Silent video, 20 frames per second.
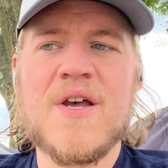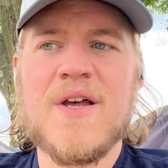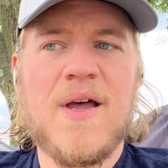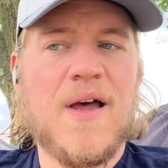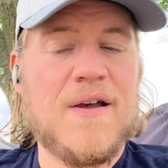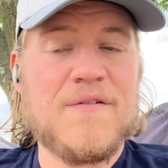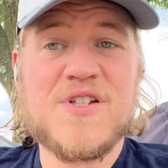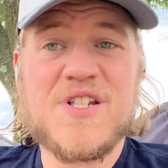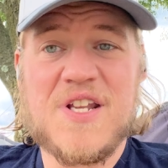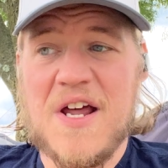
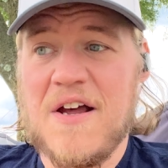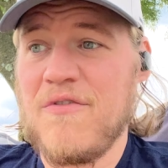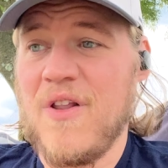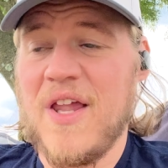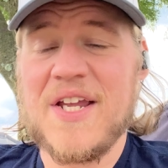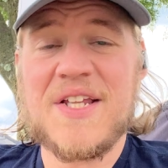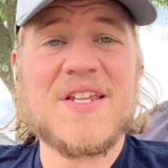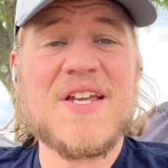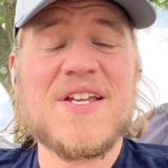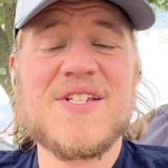of stuff
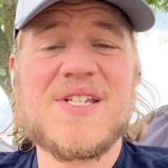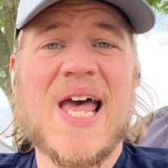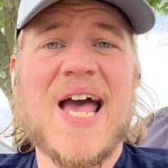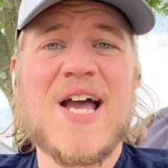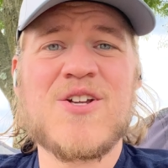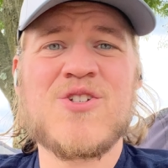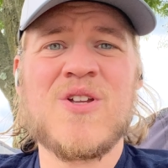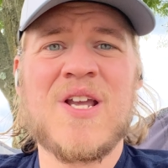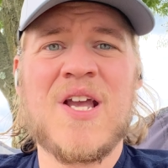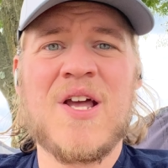like this
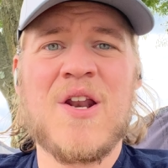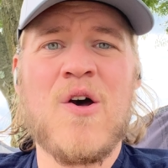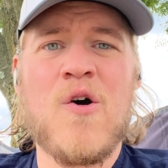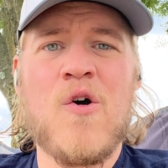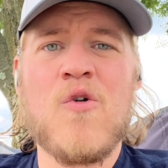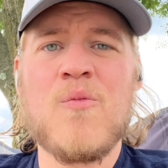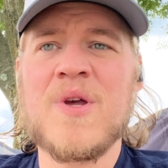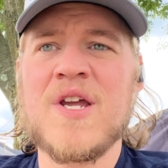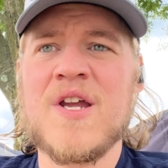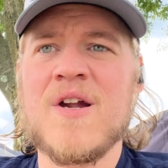actually at
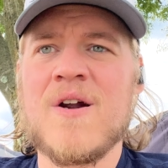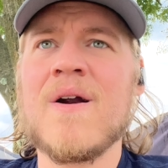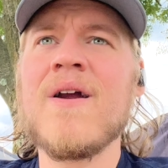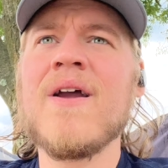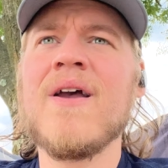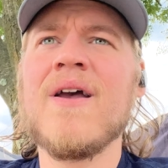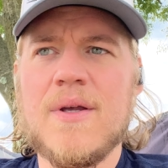home here,